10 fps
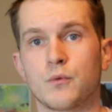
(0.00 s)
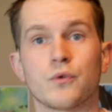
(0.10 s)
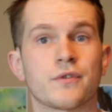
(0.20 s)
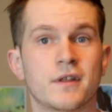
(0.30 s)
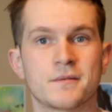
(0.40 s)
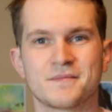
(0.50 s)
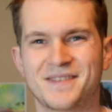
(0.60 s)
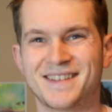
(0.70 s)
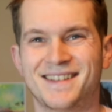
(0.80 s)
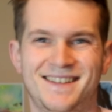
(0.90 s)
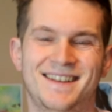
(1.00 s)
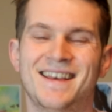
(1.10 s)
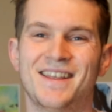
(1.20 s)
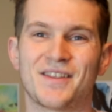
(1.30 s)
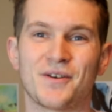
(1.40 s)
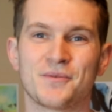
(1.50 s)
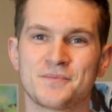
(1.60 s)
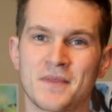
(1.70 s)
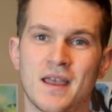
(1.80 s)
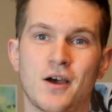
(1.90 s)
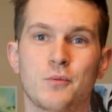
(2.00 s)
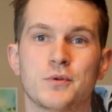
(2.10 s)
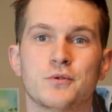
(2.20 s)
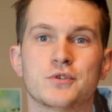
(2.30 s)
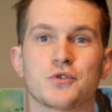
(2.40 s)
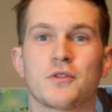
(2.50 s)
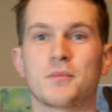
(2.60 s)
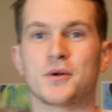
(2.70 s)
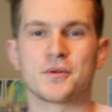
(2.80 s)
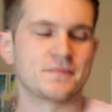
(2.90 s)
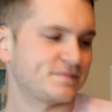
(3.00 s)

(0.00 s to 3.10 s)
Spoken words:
We'll see. So, hope you enjoy the build.